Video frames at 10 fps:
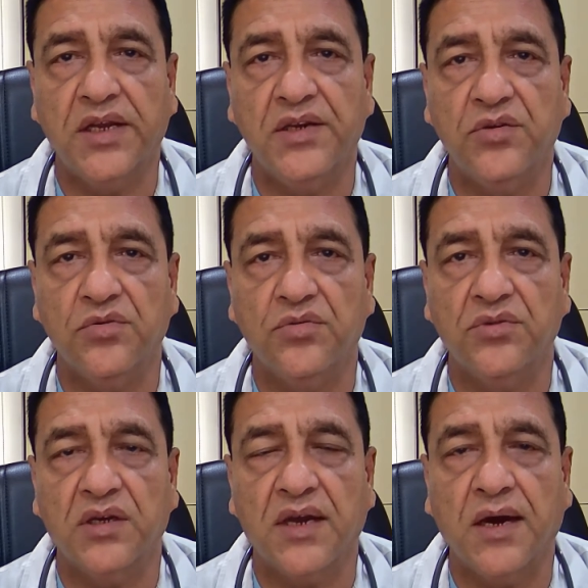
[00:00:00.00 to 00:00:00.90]
tell you
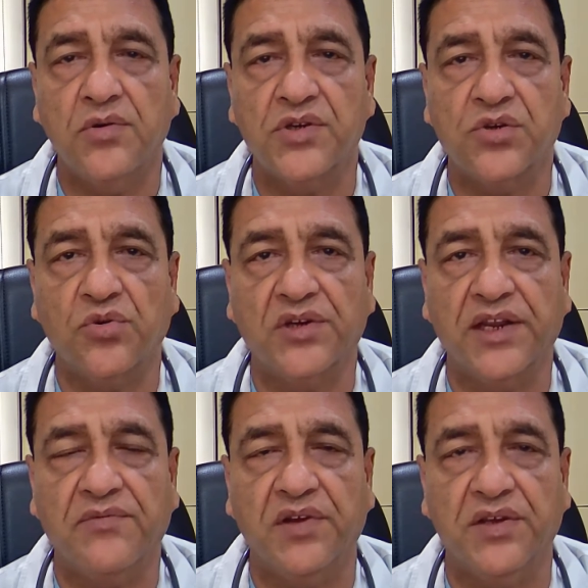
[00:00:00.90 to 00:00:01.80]
that how a stroke
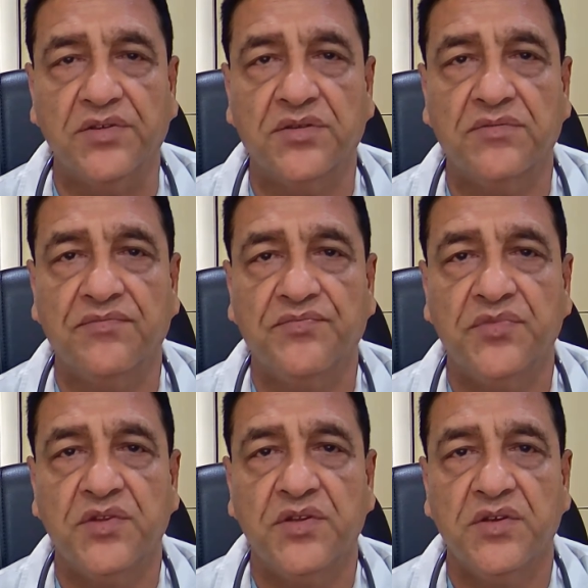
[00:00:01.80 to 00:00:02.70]
take place.
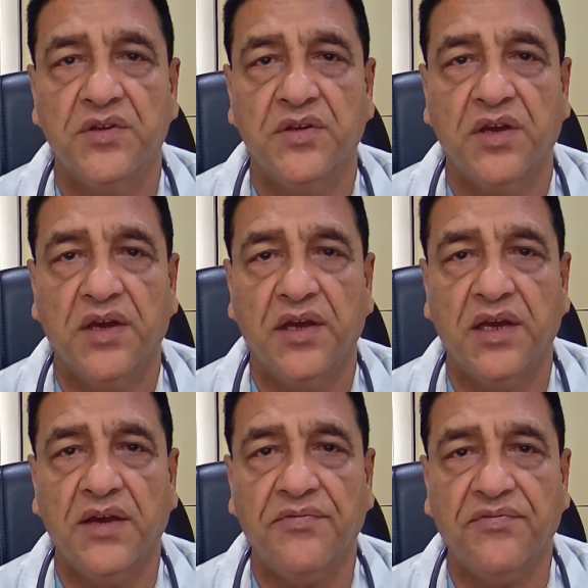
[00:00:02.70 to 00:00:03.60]

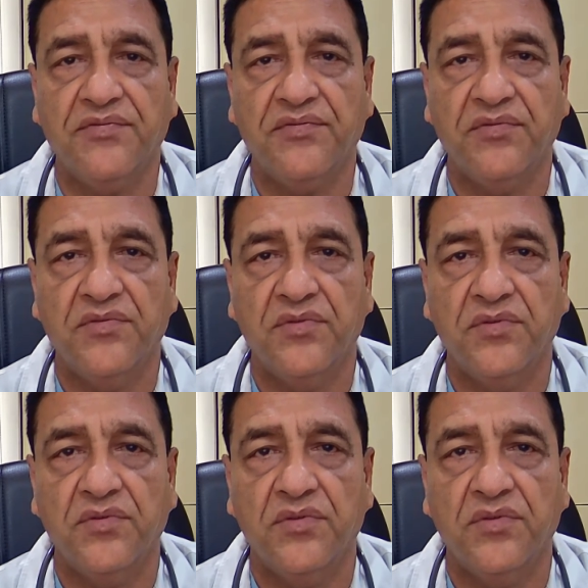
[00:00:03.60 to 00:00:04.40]
F,